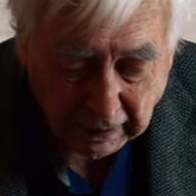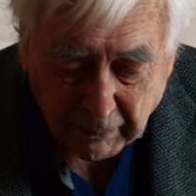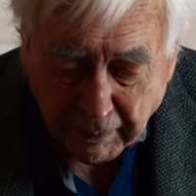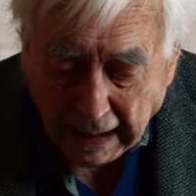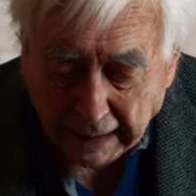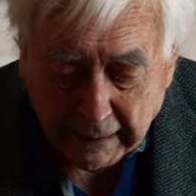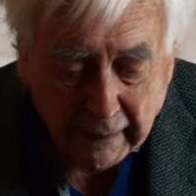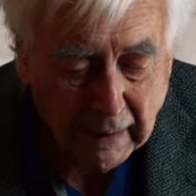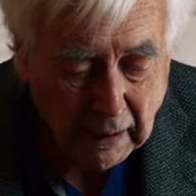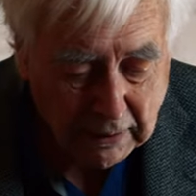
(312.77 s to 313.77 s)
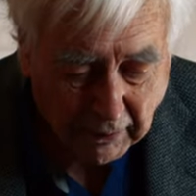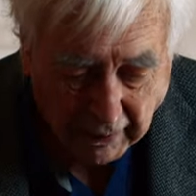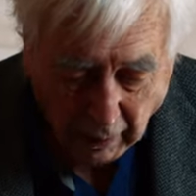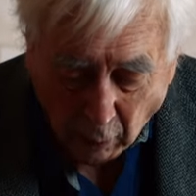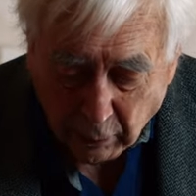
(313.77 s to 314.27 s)
back to
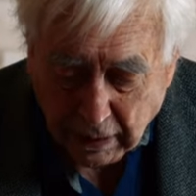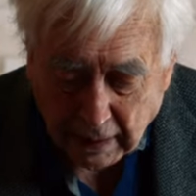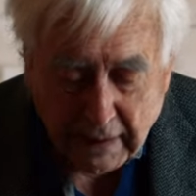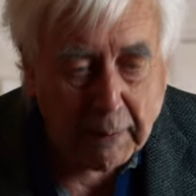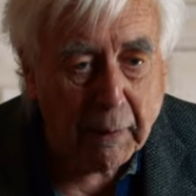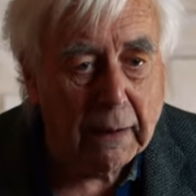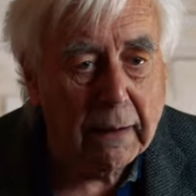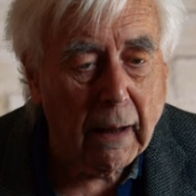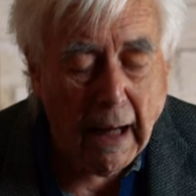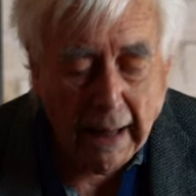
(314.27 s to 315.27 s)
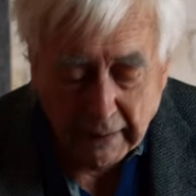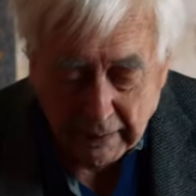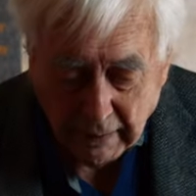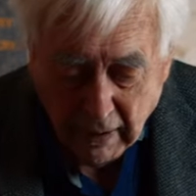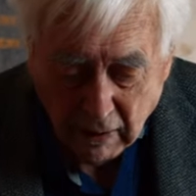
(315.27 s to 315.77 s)
the Old Testament
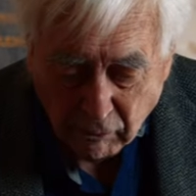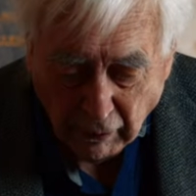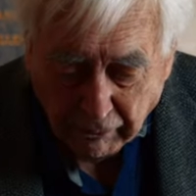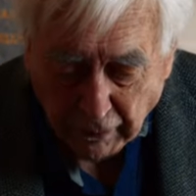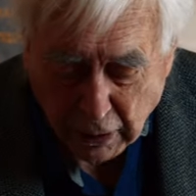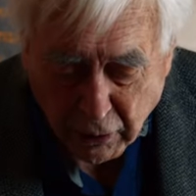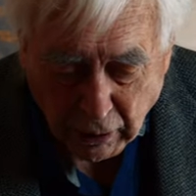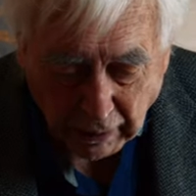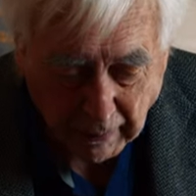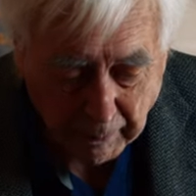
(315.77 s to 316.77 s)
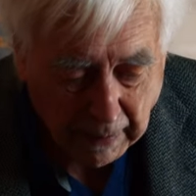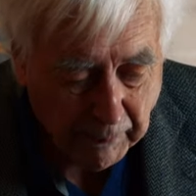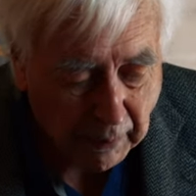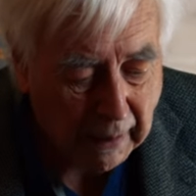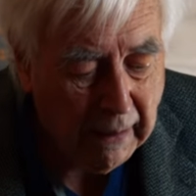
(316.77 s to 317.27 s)
and refreshing the
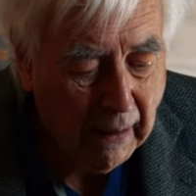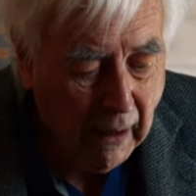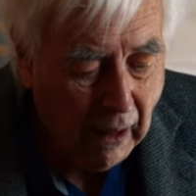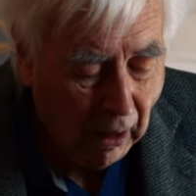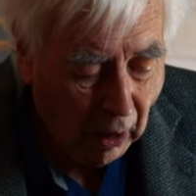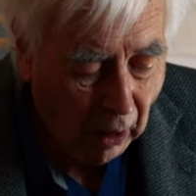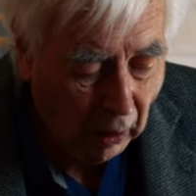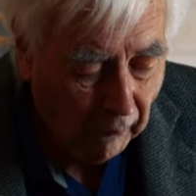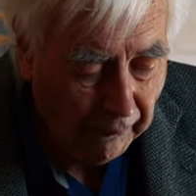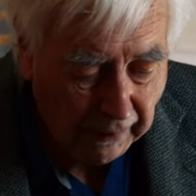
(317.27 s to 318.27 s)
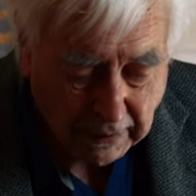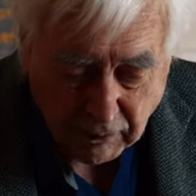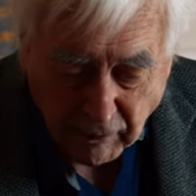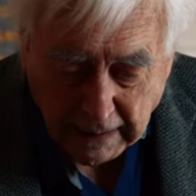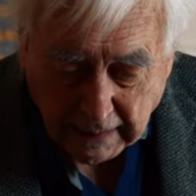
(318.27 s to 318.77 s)
memory of his
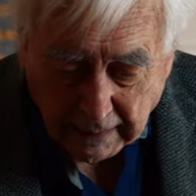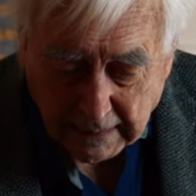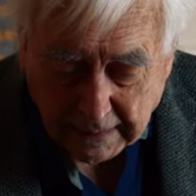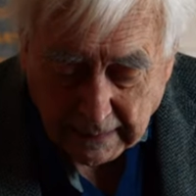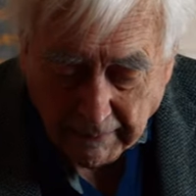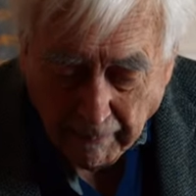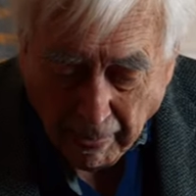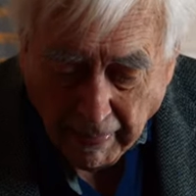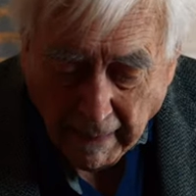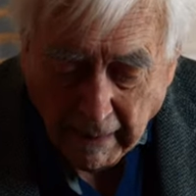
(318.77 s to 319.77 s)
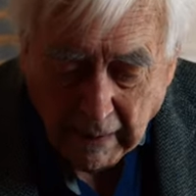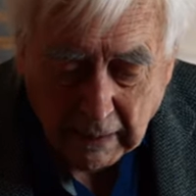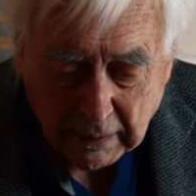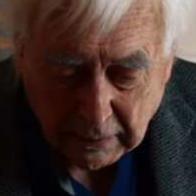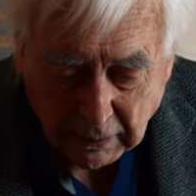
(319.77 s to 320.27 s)
readers
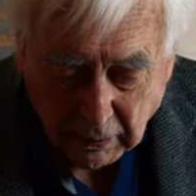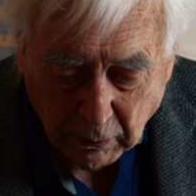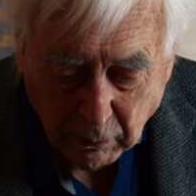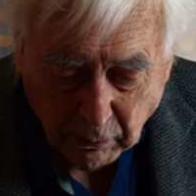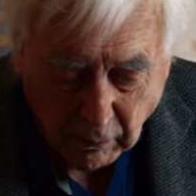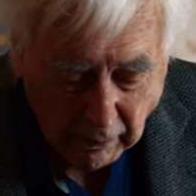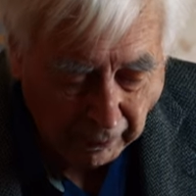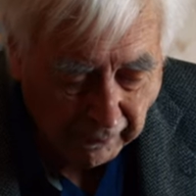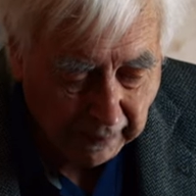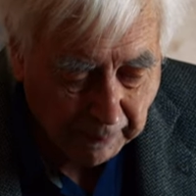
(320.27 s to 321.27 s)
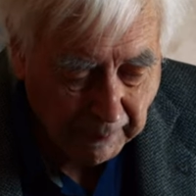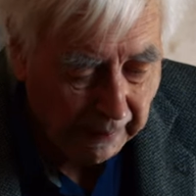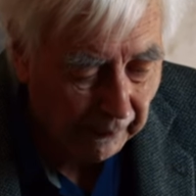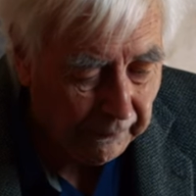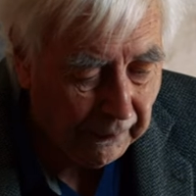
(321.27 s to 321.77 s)
to think
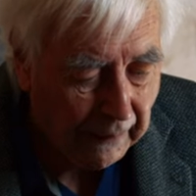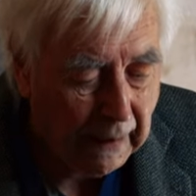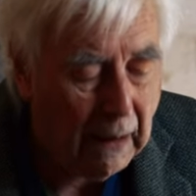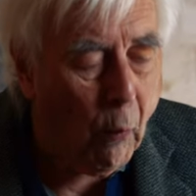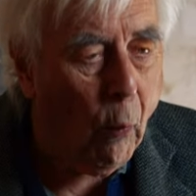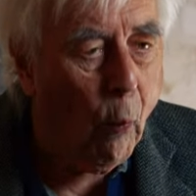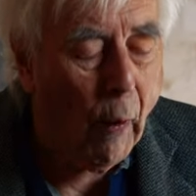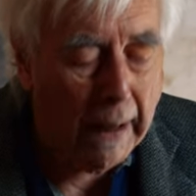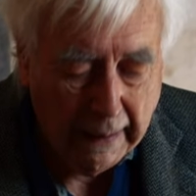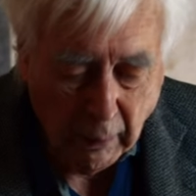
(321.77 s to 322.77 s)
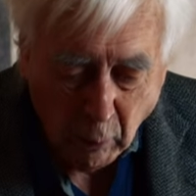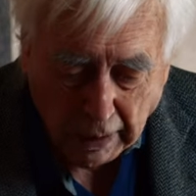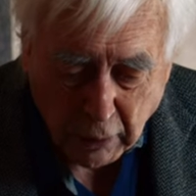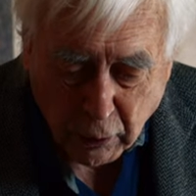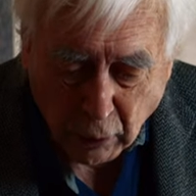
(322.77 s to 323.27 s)
about the way in
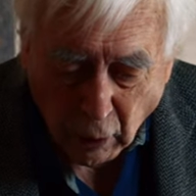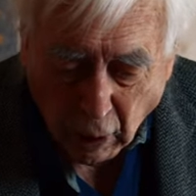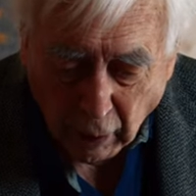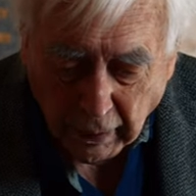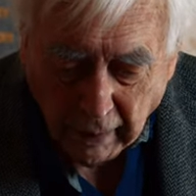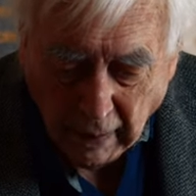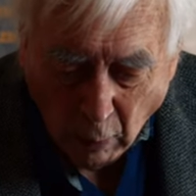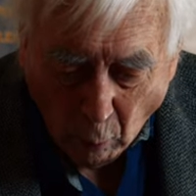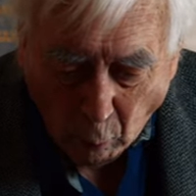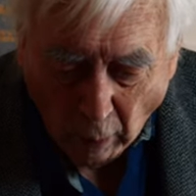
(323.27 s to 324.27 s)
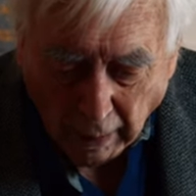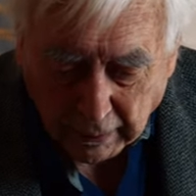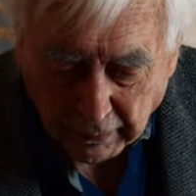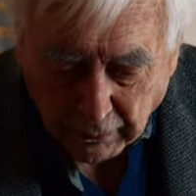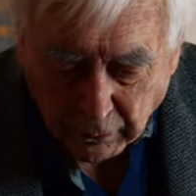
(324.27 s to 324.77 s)
which God
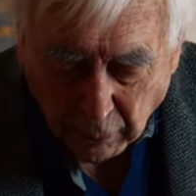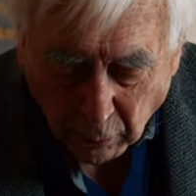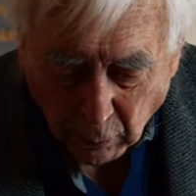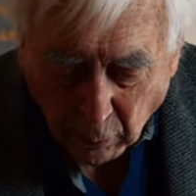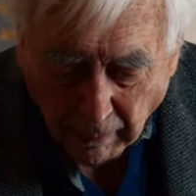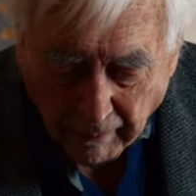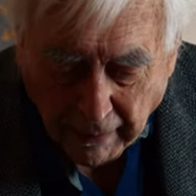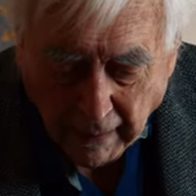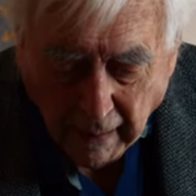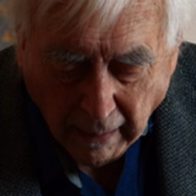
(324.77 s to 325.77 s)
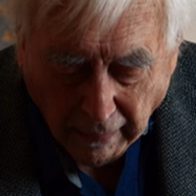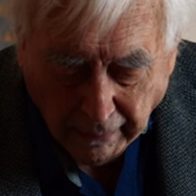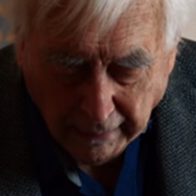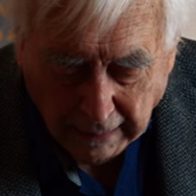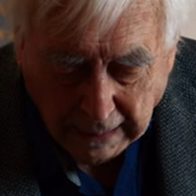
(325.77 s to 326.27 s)
worked through
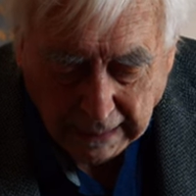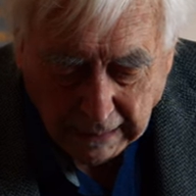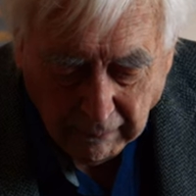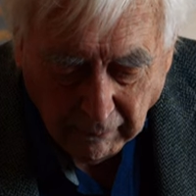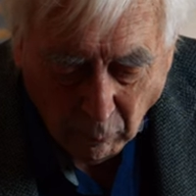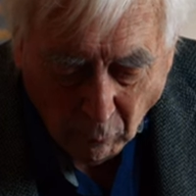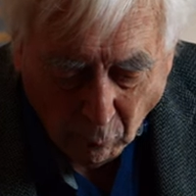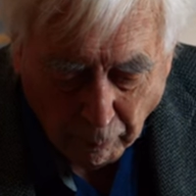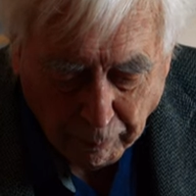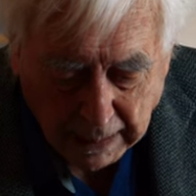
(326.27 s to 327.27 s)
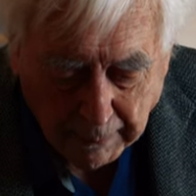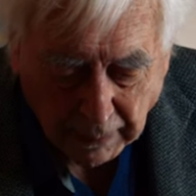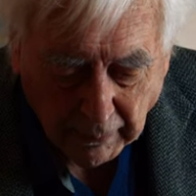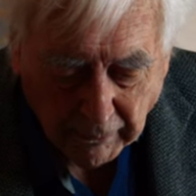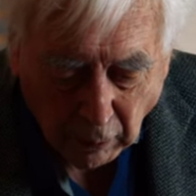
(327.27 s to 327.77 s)
the
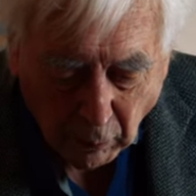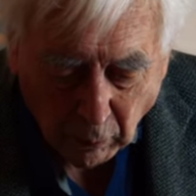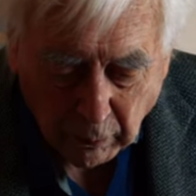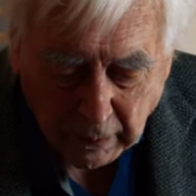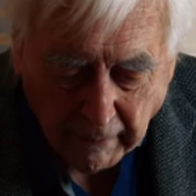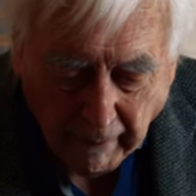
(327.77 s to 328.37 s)
people of old